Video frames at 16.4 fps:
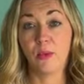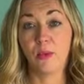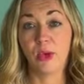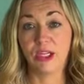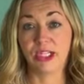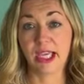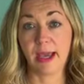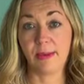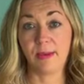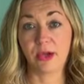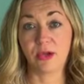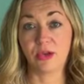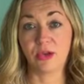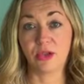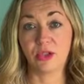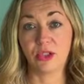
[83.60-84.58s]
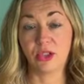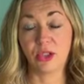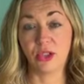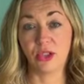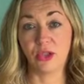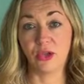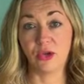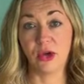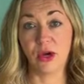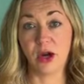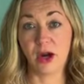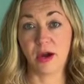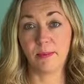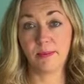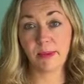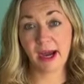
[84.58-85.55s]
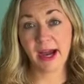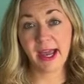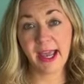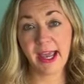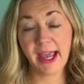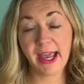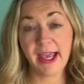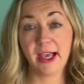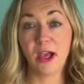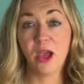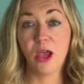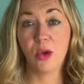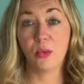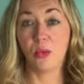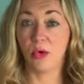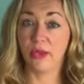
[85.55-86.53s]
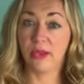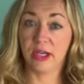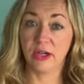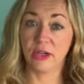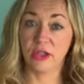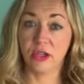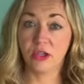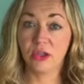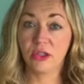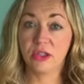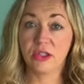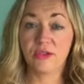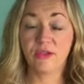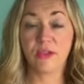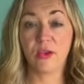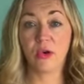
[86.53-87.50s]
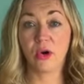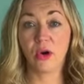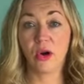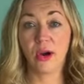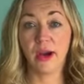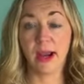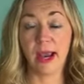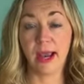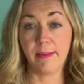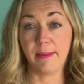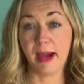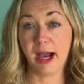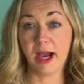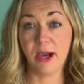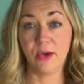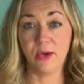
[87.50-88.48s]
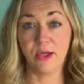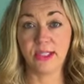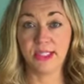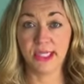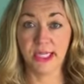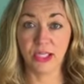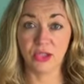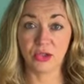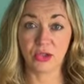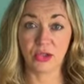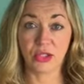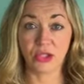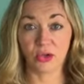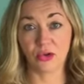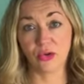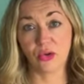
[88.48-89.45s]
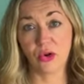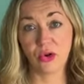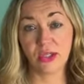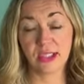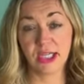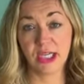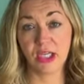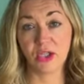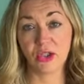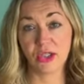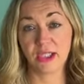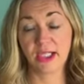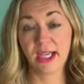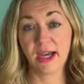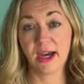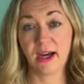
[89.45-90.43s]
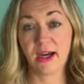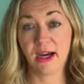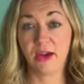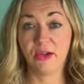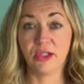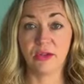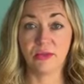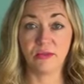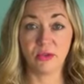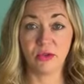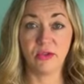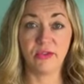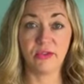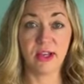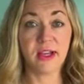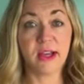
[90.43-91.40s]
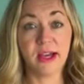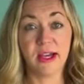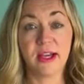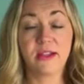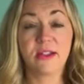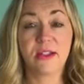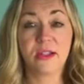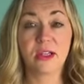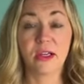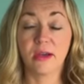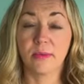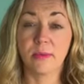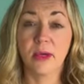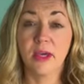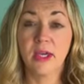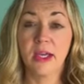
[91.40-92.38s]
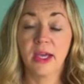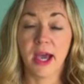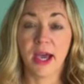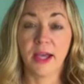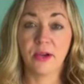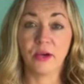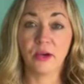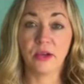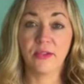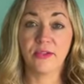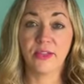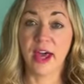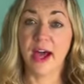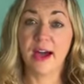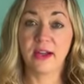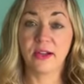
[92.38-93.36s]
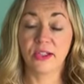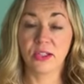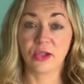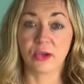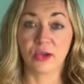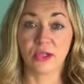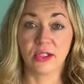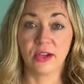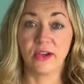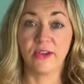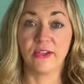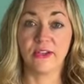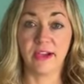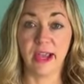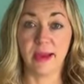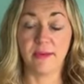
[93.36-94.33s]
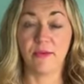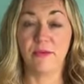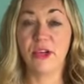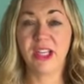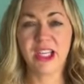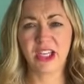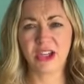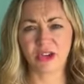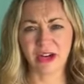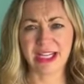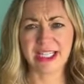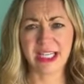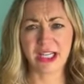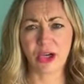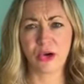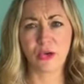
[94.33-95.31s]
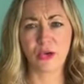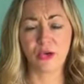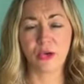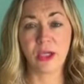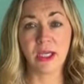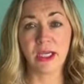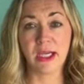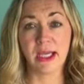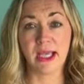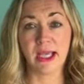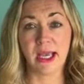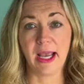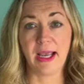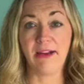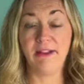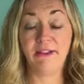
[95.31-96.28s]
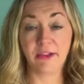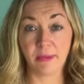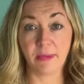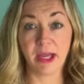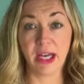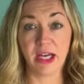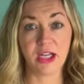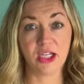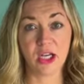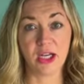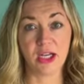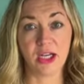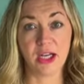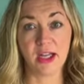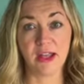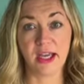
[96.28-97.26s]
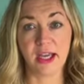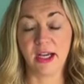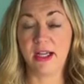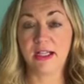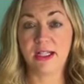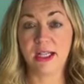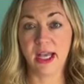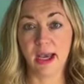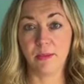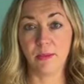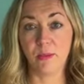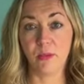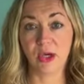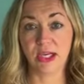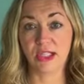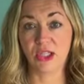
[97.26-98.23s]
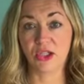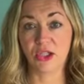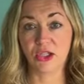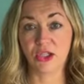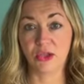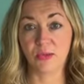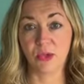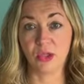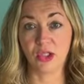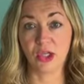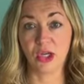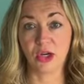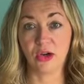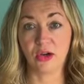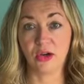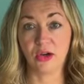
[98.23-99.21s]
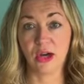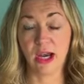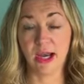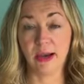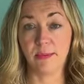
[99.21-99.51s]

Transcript: which chemicals you are buying, what they're used for, how dangerous or not dangerous they are, how to move and handle them, and all of that sort of really critical information that we as a distributor